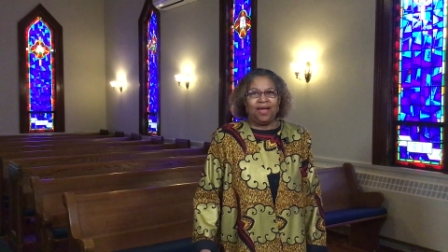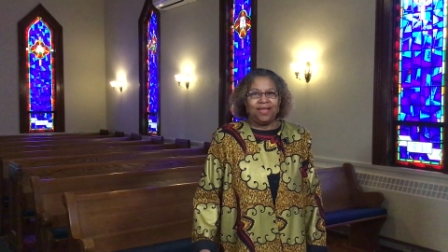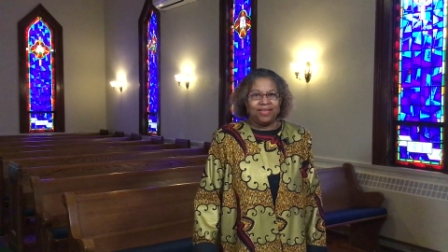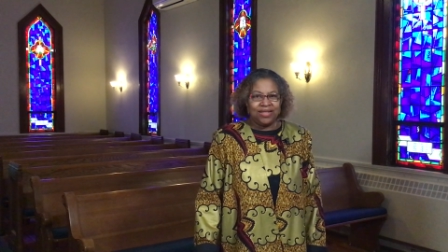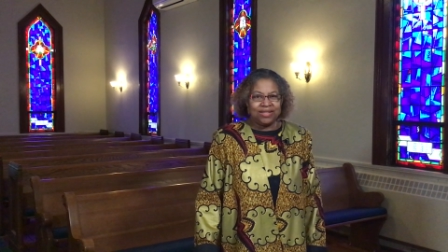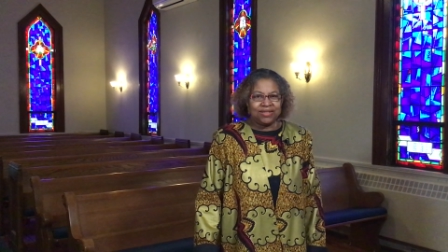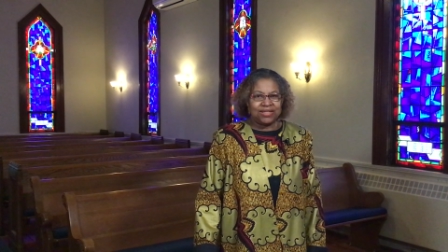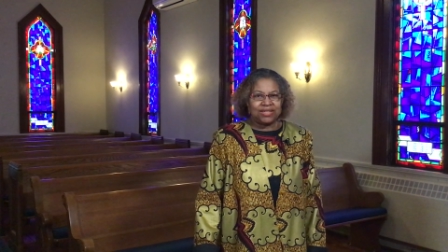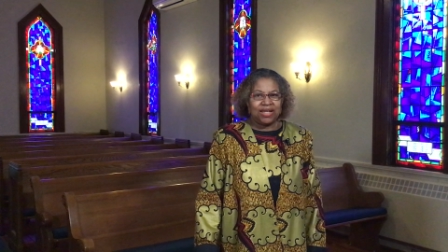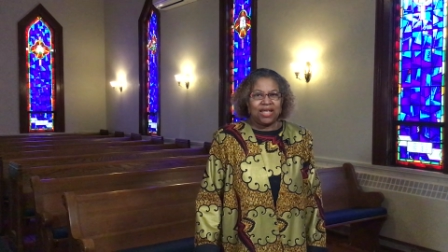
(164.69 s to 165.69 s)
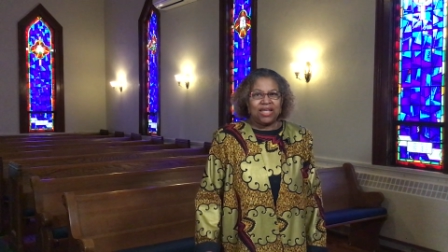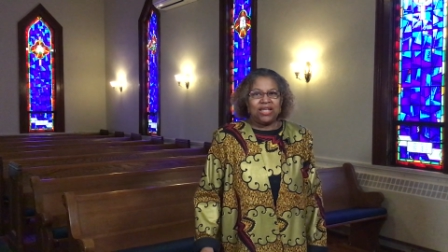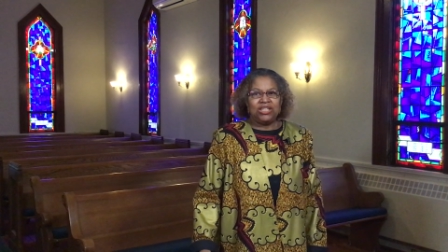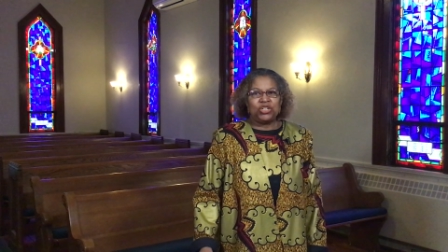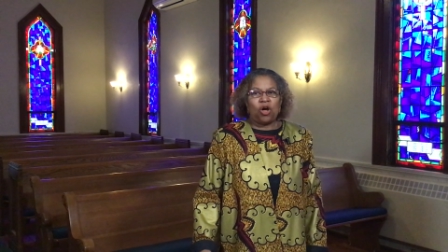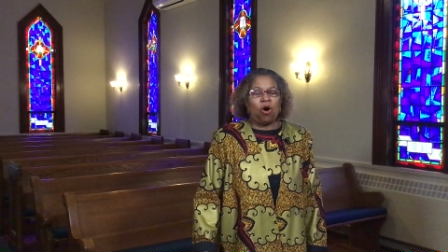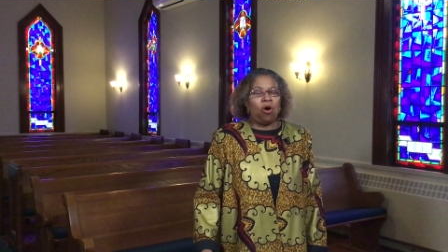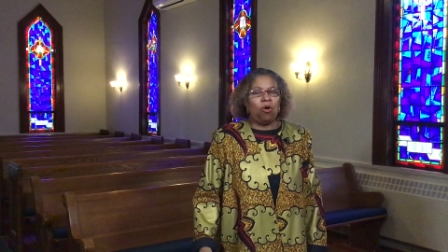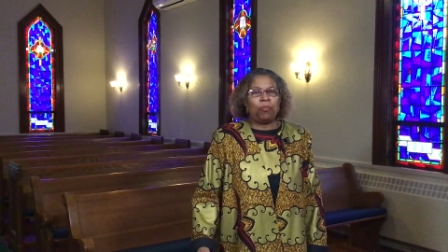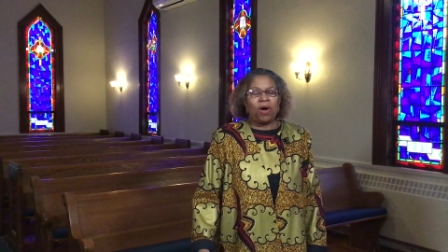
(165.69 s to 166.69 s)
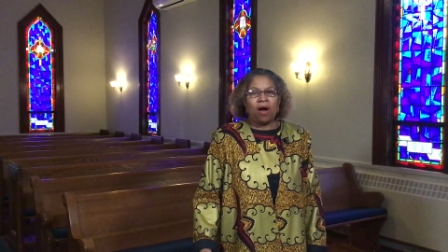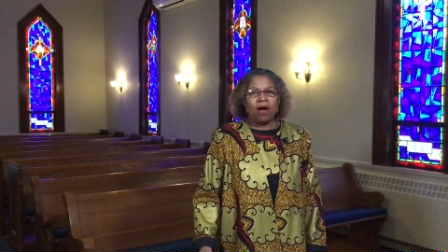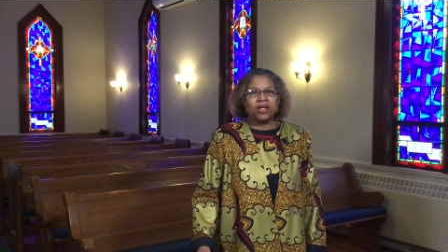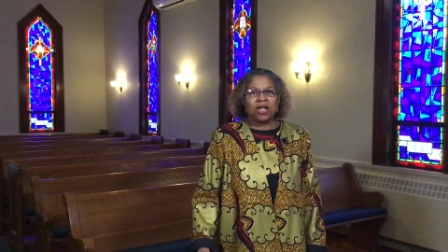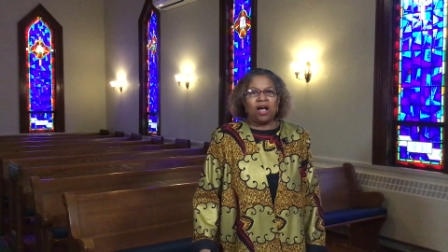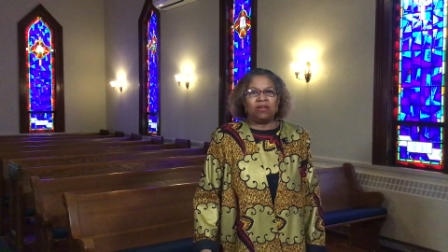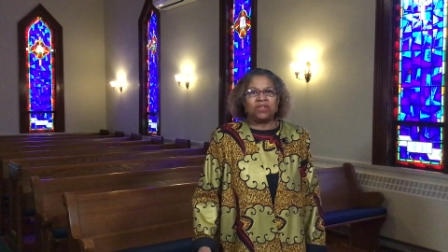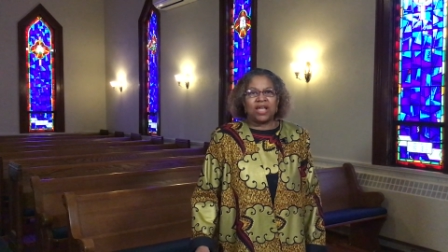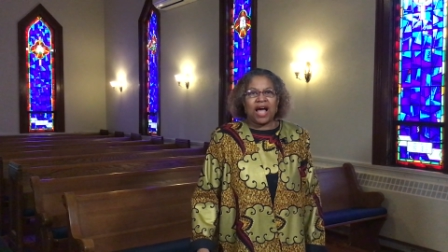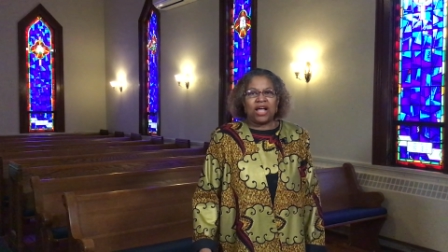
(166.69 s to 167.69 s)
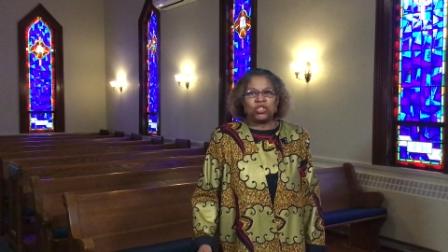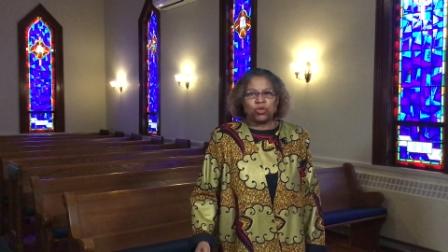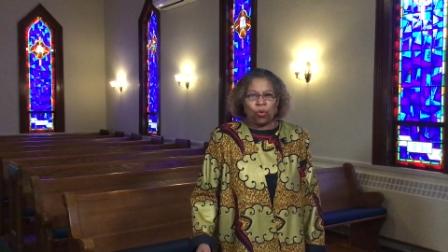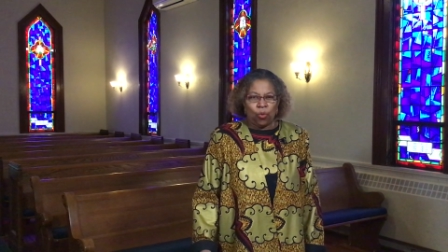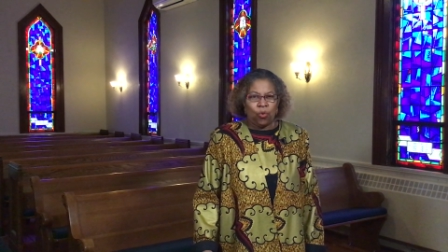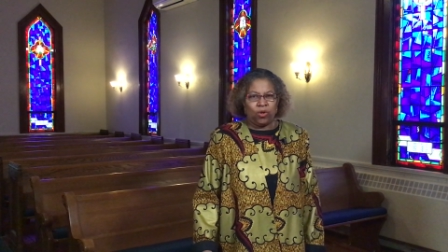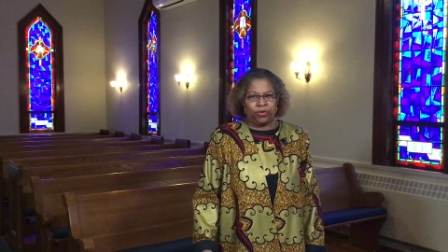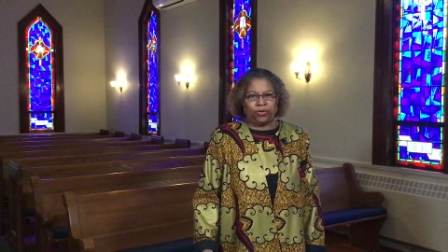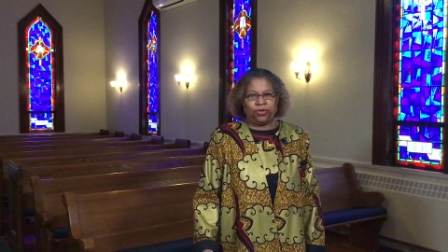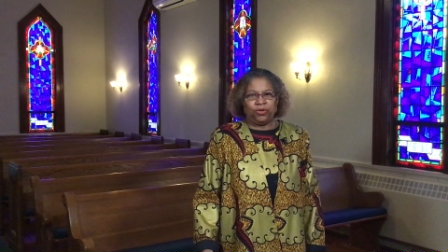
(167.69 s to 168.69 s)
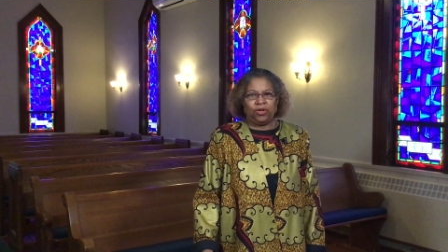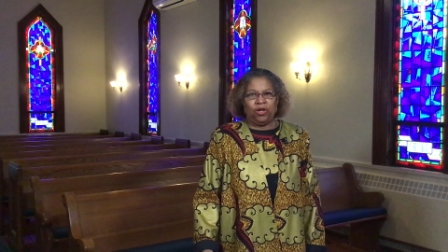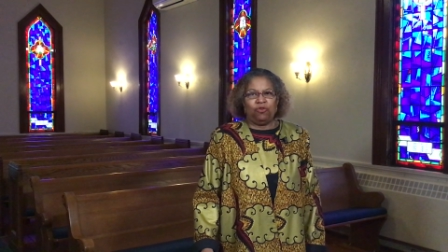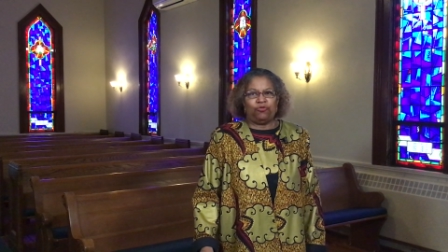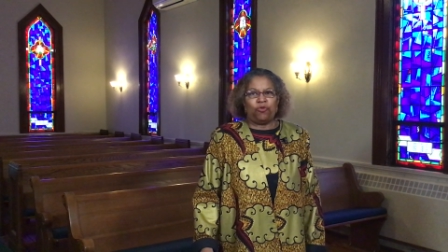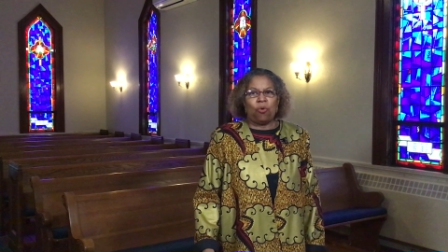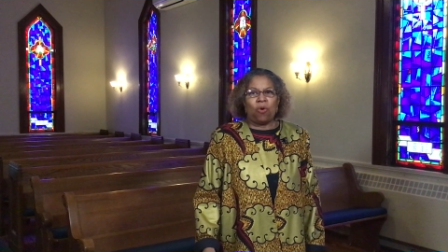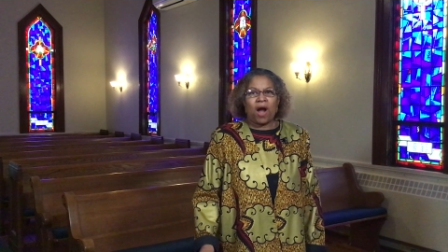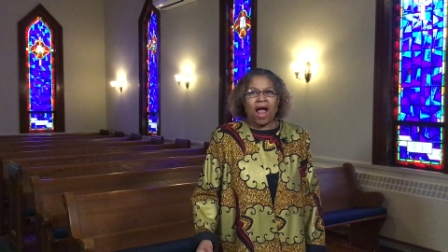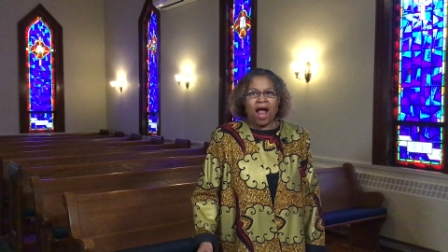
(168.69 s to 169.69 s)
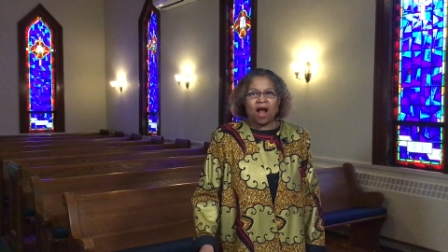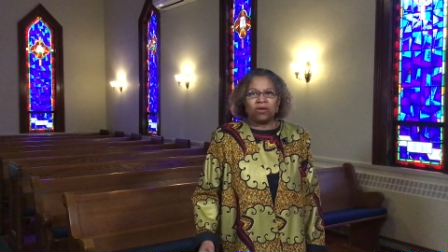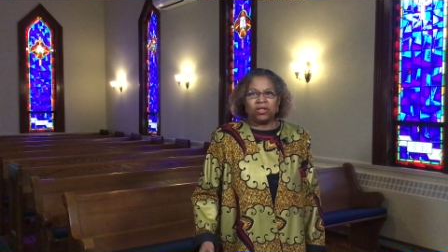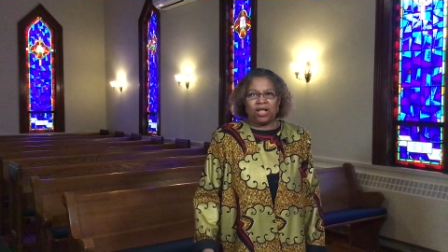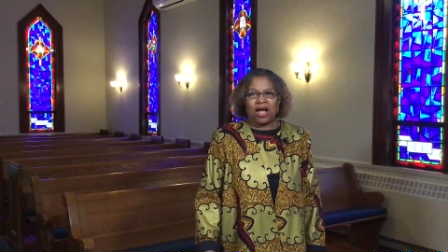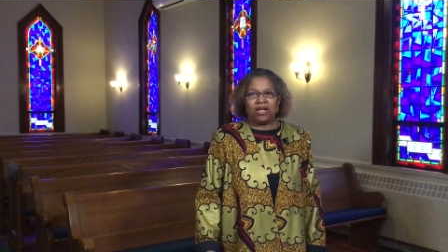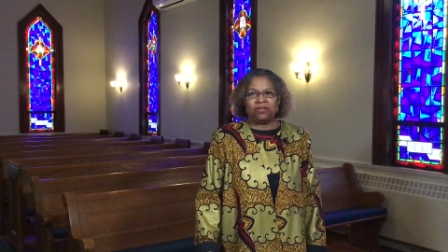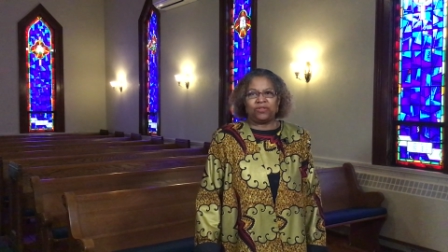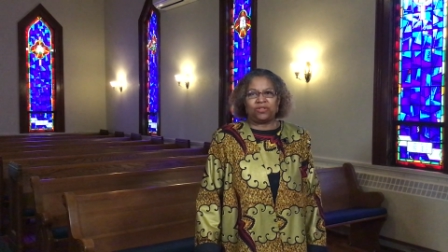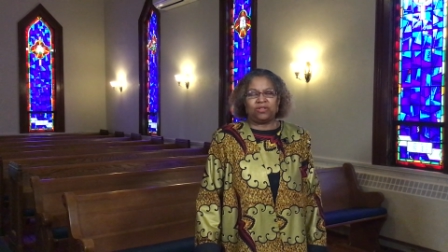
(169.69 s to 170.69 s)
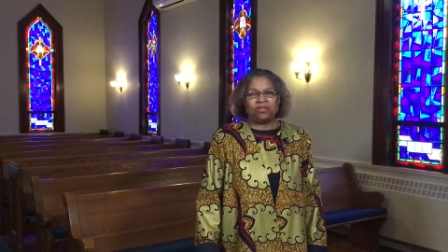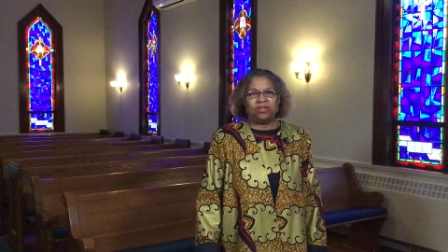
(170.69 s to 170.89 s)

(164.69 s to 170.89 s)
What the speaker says: This is all part of God's order for our lives,